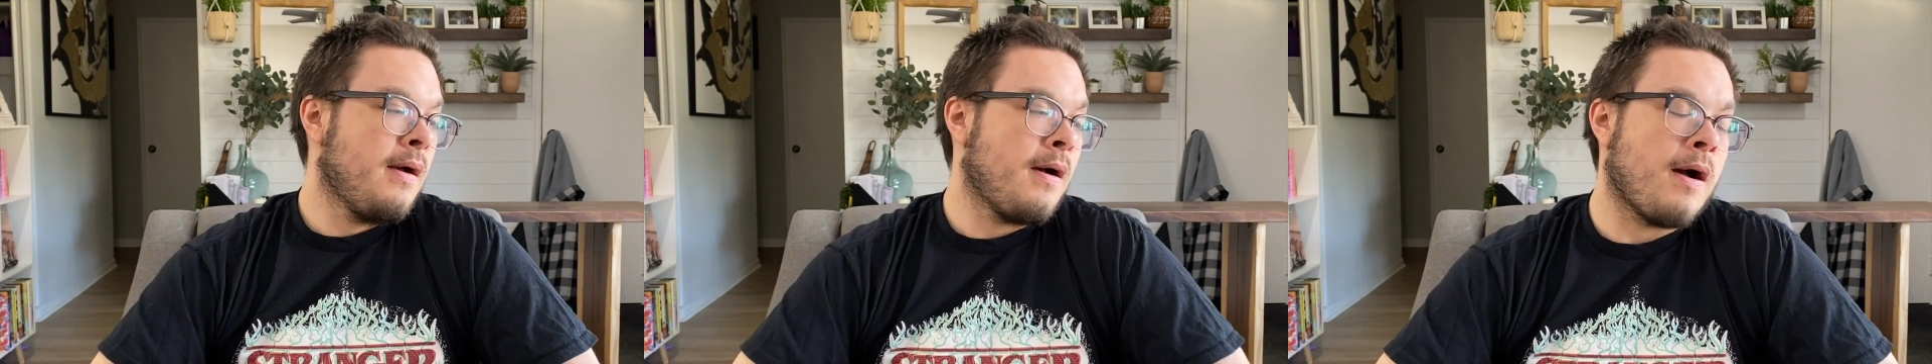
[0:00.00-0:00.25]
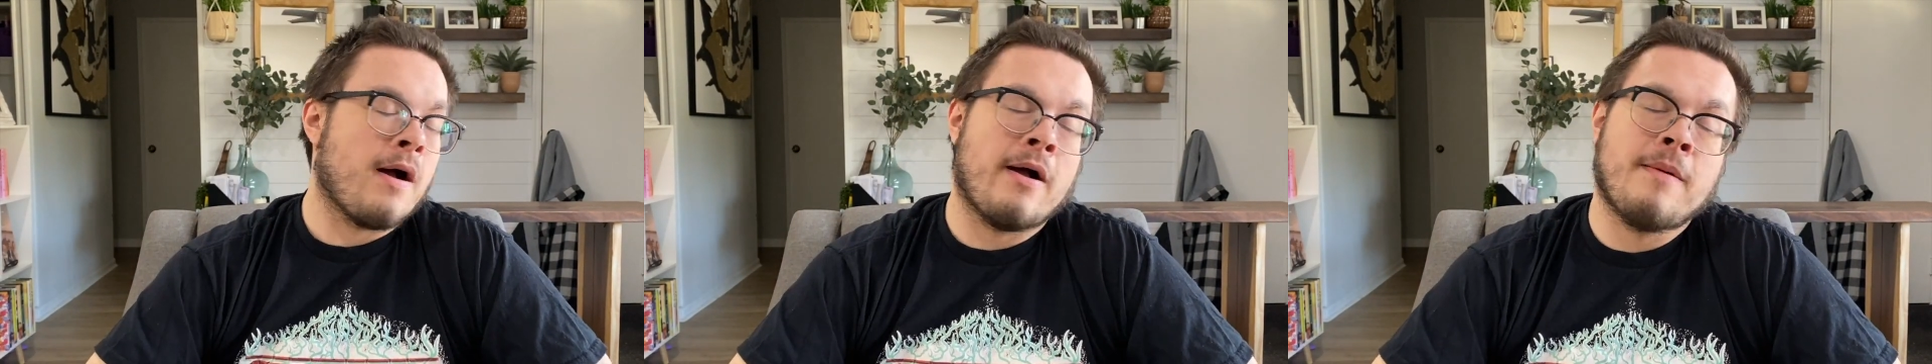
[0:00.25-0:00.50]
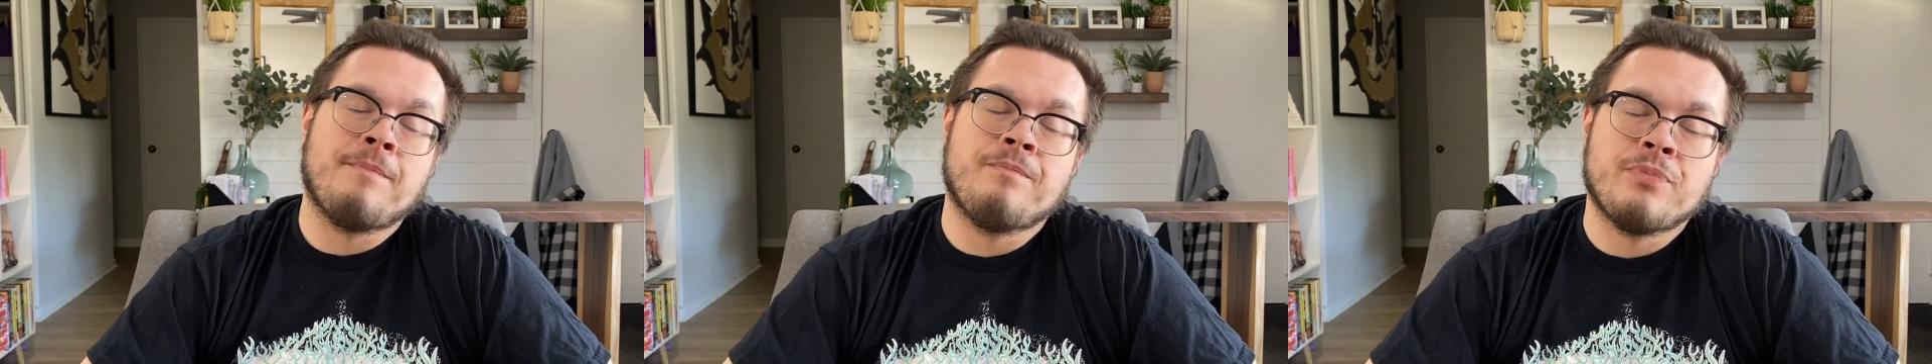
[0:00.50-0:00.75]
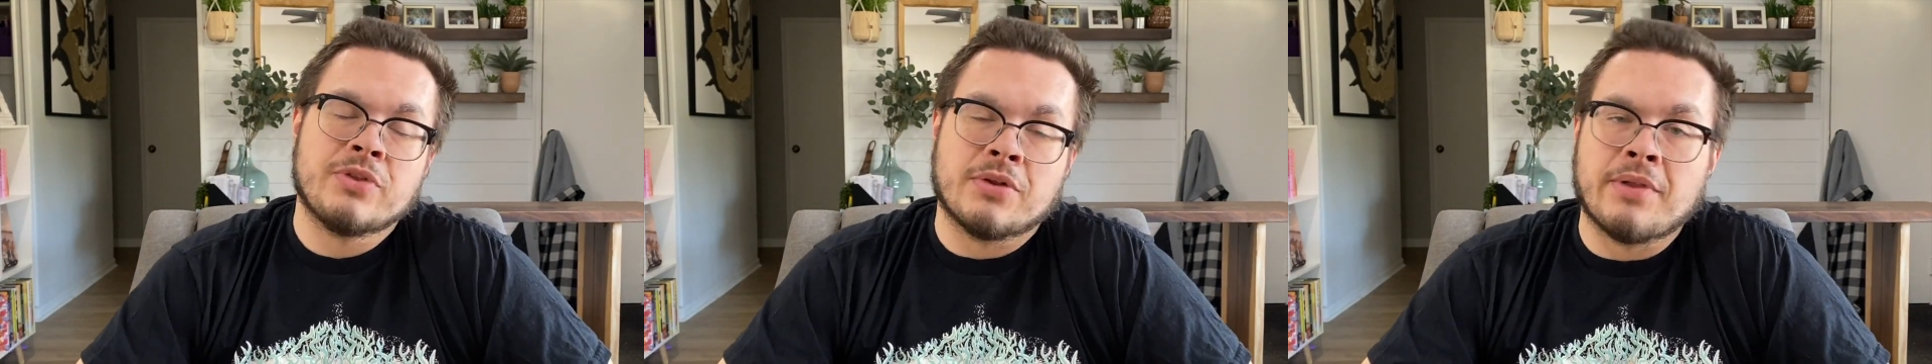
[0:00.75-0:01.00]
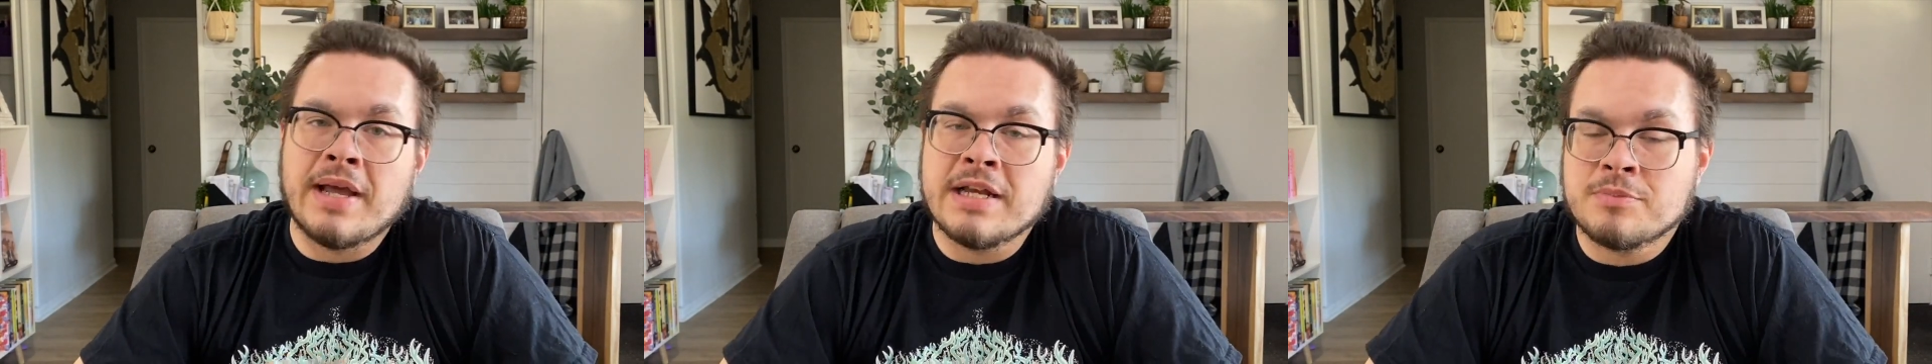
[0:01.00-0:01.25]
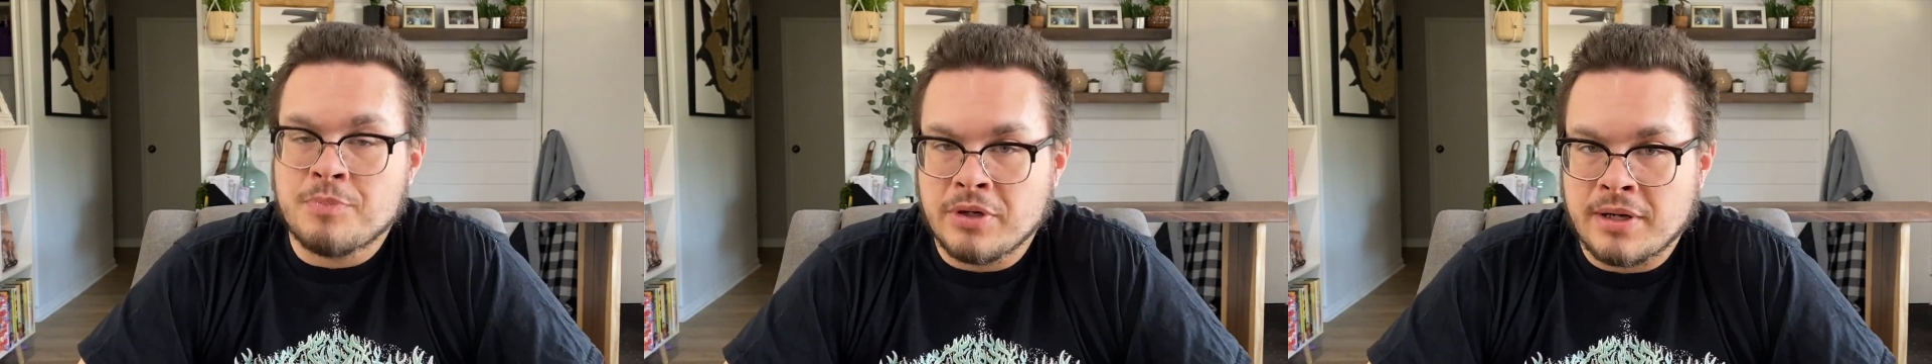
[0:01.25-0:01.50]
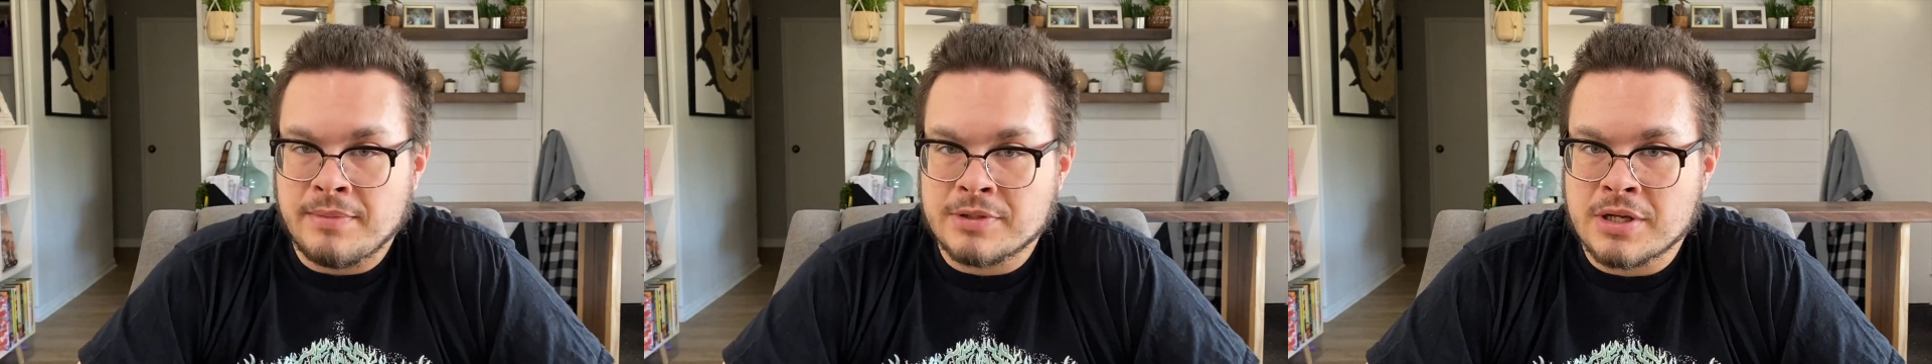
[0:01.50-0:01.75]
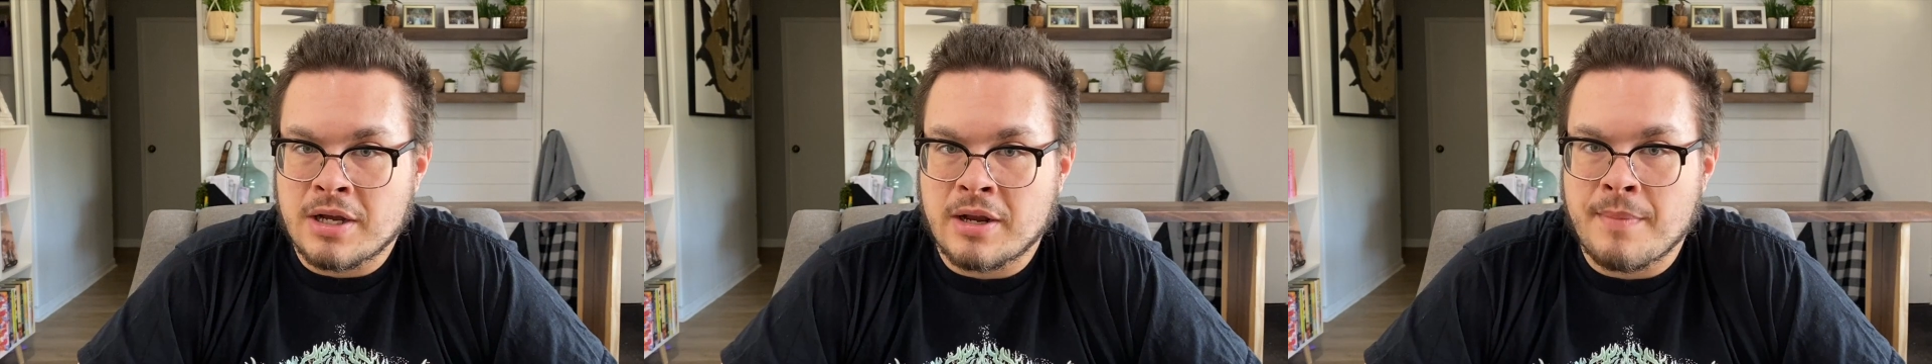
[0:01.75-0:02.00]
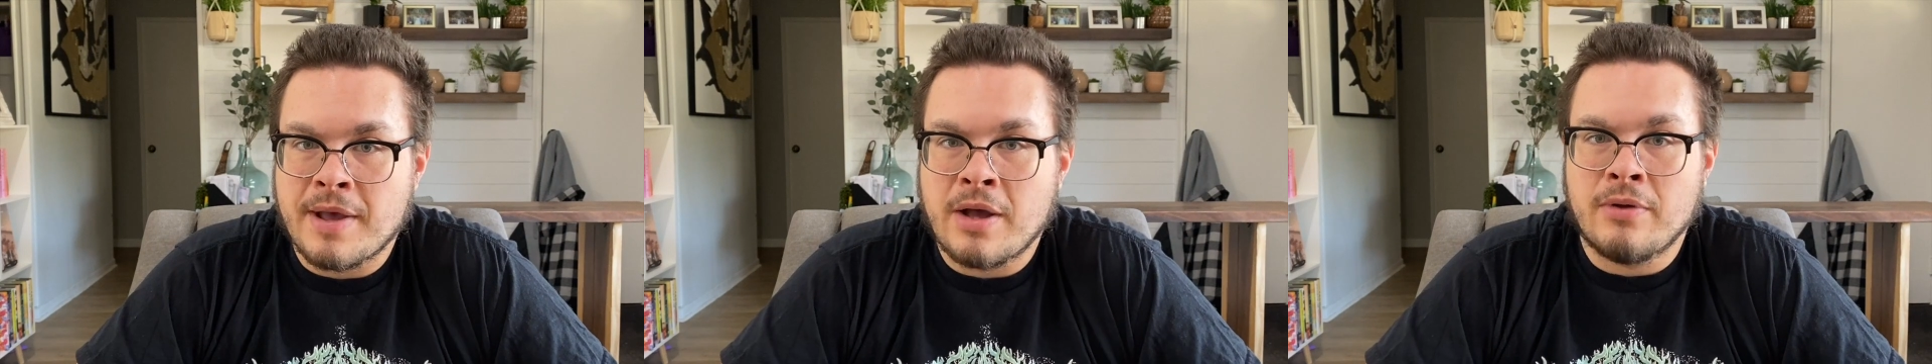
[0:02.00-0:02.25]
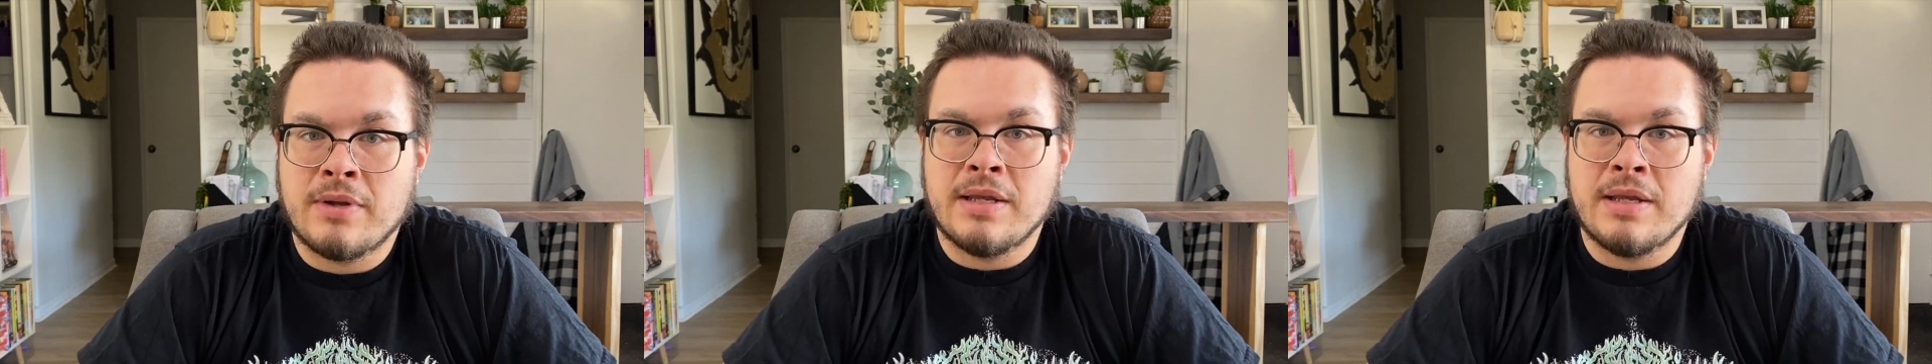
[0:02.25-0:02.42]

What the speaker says: The last book I'm going to talk about